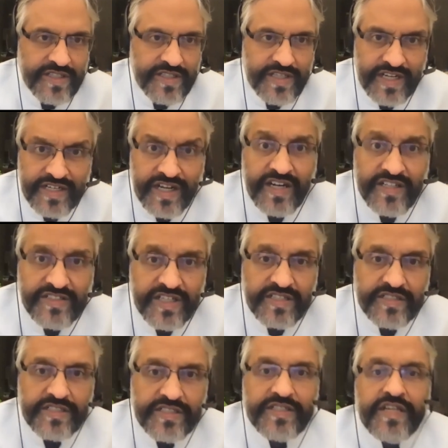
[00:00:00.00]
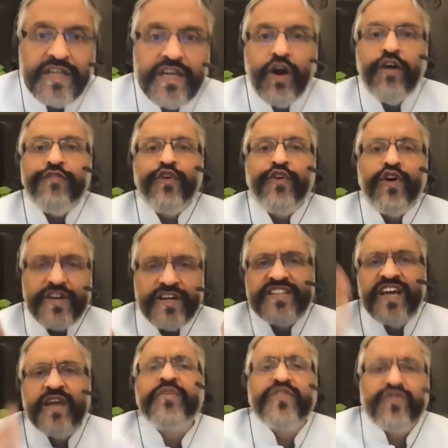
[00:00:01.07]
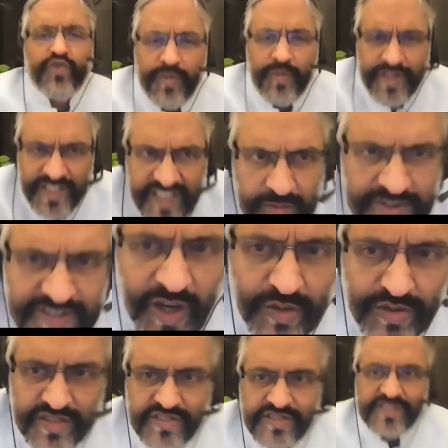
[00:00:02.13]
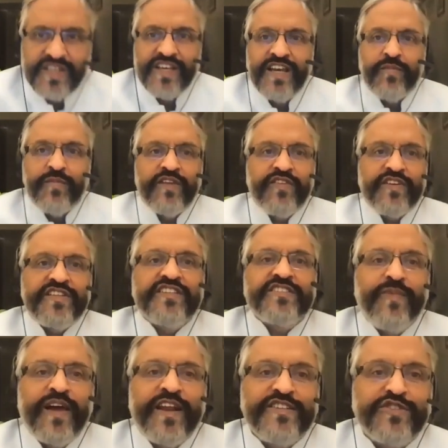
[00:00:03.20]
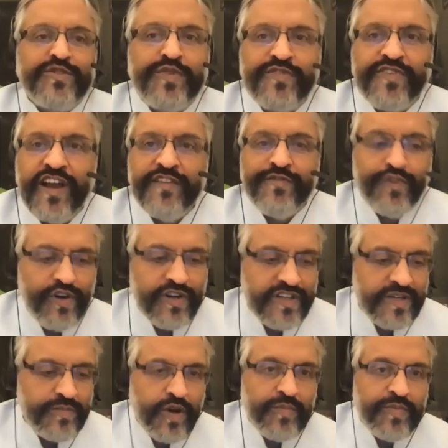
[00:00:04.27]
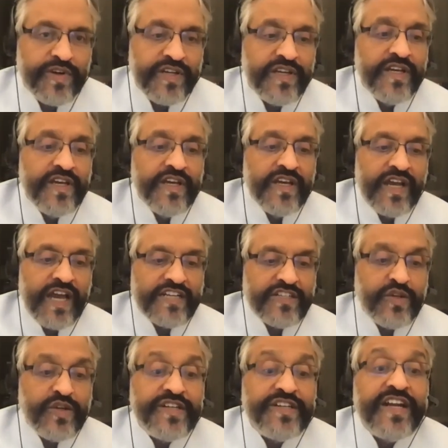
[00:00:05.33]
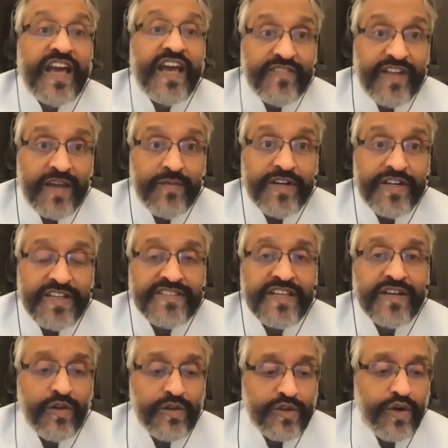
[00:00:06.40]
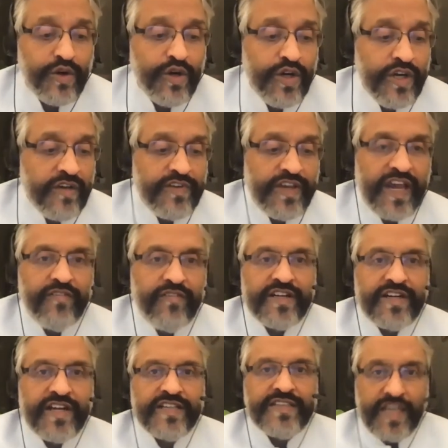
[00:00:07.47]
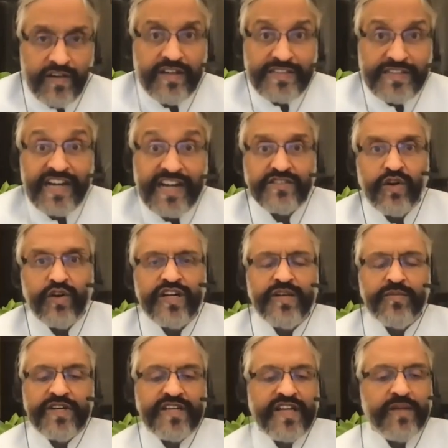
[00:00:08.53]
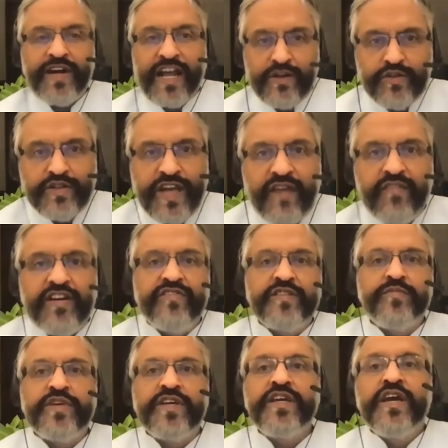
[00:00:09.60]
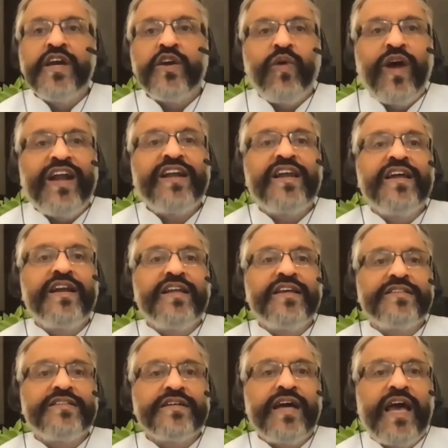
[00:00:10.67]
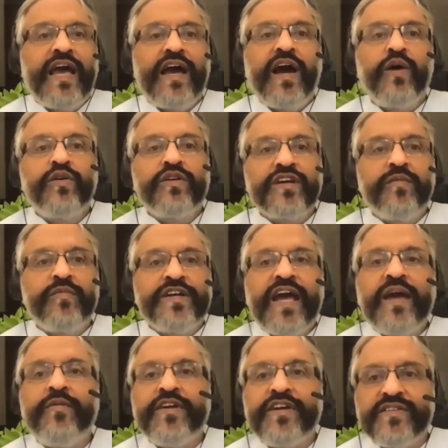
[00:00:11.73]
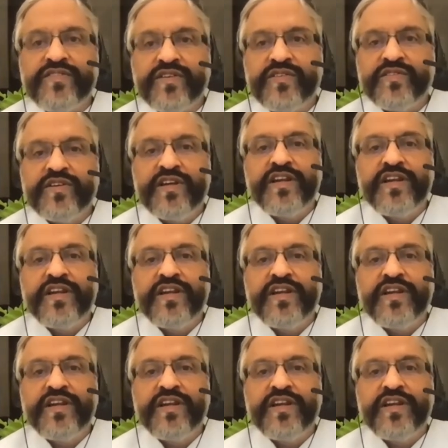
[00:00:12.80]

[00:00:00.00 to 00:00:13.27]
at our center, of 400, there have been so many, there have been thousands, but we just managed to profile 400 properly, actually did have diabetes. And although we haven't done, that has already been done, but I don't have it with me, quite clearly the outcome in diabetes is